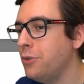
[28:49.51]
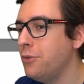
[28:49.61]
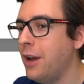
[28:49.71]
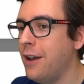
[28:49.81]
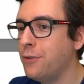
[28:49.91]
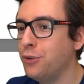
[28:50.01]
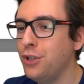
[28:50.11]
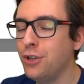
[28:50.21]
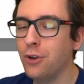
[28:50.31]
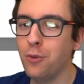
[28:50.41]
to have
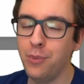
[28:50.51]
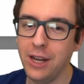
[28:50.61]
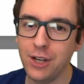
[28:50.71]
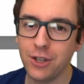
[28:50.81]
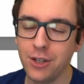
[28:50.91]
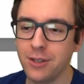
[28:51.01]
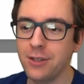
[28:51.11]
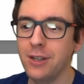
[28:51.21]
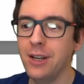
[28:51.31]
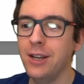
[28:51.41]
conditional compilations,